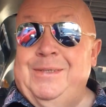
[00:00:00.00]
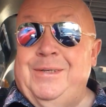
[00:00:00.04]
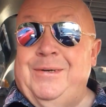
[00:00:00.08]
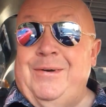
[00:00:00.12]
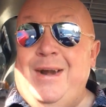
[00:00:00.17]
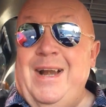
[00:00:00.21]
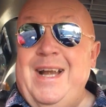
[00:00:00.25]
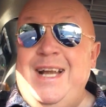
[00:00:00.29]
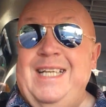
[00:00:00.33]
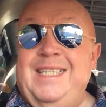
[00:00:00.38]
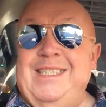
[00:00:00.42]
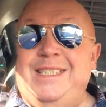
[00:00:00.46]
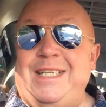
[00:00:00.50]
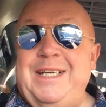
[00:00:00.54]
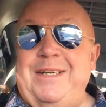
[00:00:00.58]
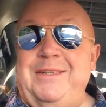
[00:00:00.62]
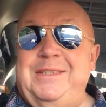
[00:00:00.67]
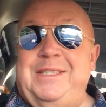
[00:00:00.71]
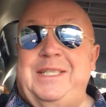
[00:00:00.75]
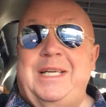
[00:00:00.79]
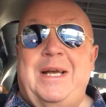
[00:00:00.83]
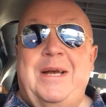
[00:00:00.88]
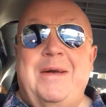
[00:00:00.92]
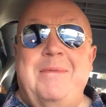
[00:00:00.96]
Greetings
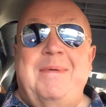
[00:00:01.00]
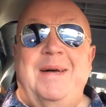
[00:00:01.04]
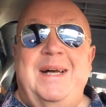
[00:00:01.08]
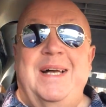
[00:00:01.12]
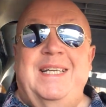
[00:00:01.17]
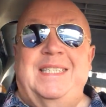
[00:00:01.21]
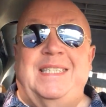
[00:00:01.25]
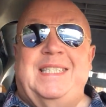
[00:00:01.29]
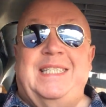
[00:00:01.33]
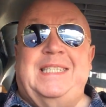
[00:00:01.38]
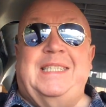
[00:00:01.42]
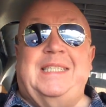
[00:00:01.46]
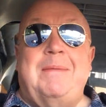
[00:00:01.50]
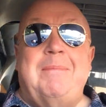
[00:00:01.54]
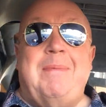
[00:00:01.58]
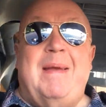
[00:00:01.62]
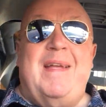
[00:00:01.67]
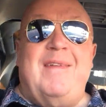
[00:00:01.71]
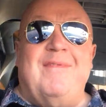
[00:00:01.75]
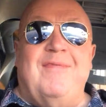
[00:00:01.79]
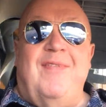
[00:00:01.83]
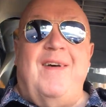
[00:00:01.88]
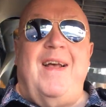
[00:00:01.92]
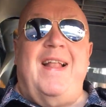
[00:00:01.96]
YouTubers, it's the
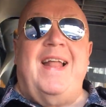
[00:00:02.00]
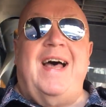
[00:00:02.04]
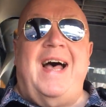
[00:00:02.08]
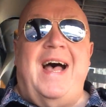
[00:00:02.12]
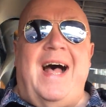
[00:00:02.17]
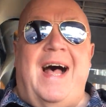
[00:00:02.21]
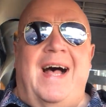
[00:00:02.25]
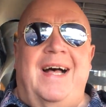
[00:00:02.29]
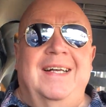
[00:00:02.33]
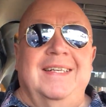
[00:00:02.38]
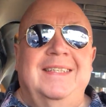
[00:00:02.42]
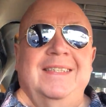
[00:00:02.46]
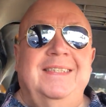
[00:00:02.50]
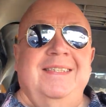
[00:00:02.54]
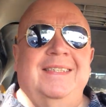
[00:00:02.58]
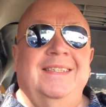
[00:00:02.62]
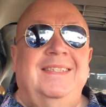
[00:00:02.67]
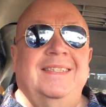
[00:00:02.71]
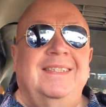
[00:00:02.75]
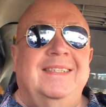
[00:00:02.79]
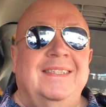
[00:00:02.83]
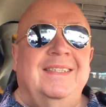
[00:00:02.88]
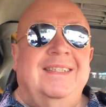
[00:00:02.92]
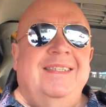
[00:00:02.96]
big fella
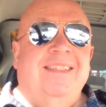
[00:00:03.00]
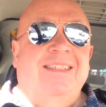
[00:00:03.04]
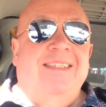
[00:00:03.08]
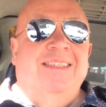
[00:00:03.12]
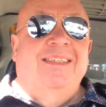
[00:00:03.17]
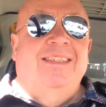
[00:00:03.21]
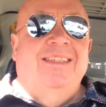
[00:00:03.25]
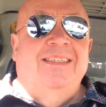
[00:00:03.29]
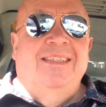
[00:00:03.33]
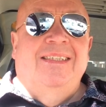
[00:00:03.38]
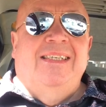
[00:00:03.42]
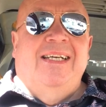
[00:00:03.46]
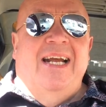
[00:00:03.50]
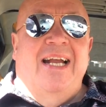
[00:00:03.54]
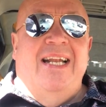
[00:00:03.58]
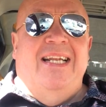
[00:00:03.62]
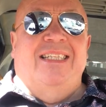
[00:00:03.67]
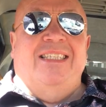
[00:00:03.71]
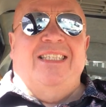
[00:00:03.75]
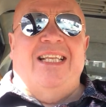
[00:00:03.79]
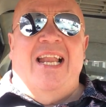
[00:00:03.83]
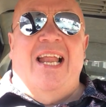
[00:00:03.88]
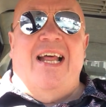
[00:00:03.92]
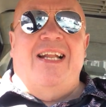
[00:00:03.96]
in
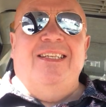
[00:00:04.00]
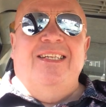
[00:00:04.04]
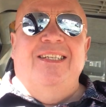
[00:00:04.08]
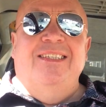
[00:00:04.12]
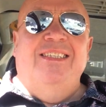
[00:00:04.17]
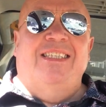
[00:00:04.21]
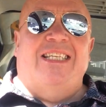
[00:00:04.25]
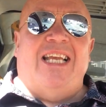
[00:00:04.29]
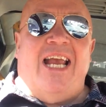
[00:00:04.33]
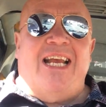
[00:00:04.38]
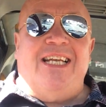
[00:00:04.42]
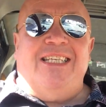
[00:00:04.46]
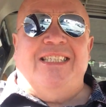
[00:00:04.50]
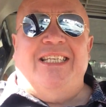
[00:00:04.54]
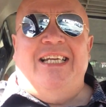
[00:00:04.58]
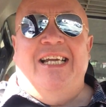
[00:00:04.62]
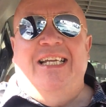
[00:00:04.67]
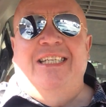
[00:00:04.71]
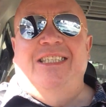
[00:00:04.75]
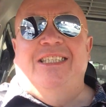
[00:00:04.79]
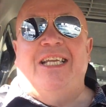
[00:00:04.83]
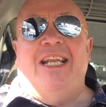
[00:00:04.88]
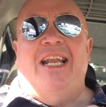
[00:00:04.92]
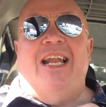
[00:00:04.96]
his London
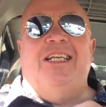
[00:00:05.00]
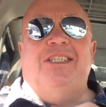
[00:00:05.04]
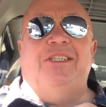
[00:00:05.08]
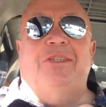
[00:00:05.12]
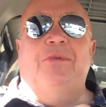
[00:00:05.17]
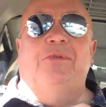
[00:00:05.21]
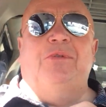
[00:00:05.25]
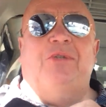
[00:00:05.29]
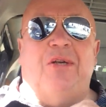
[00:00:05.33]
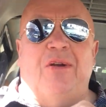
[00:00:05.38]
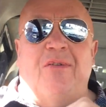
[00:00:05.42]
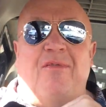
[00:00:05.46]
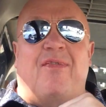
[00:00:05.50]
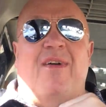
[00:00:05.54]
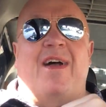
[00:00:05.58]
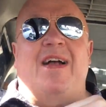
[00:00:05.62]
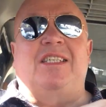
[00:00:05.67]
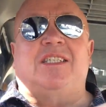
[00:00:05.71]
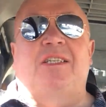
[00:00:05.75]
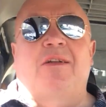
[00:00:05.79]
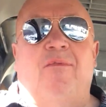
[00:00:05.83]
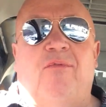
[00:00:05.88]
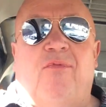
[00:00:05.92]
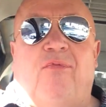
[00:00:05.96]
Taxi International
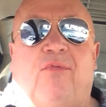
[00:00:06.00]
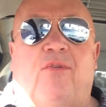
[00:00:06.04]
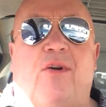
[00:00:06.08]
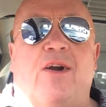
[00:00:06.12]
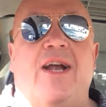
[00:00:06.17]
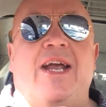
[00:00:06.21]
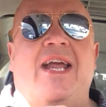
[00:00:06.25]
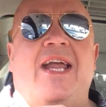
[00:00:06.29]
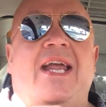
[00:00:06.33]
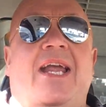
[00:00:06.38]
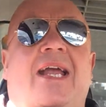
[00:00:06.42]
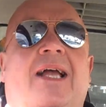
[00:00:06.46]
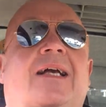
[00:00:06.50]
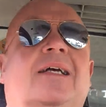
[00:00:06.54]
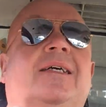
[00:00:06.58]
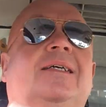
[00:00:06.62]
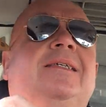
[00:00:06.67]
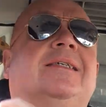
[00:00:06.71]
2003